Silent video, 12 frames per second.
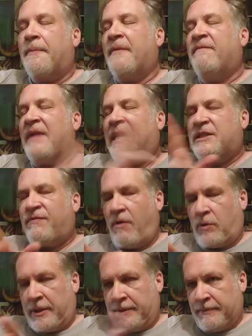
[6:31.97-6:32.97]
Flash
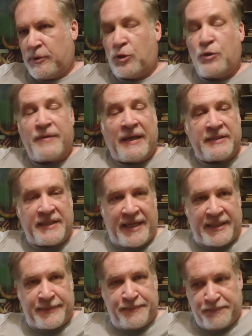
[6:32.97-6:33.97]
forward to
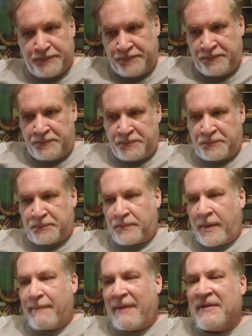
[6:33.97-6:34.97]
2008.
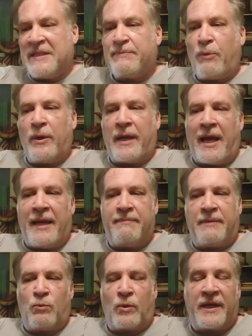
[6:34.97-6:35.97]
By this point, I
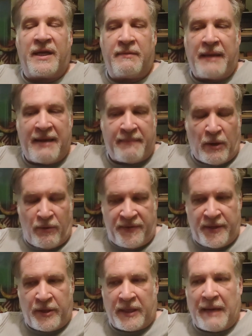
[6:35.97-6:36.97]
had my own
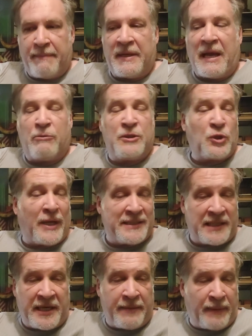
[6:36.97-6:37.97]
theater company. I was
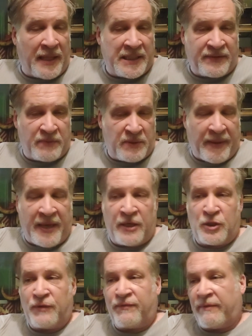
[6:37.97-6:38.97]
translating plays from
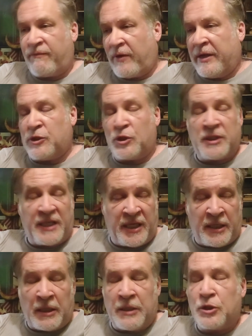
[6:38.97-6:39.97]
Spanish and from French into
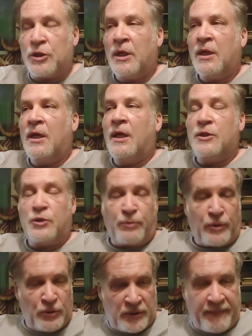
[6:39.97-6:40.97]
English to
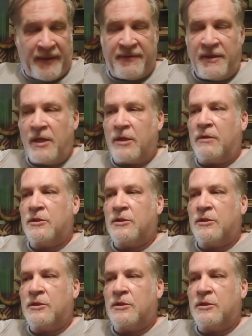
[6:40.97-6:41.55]
produce at my theater.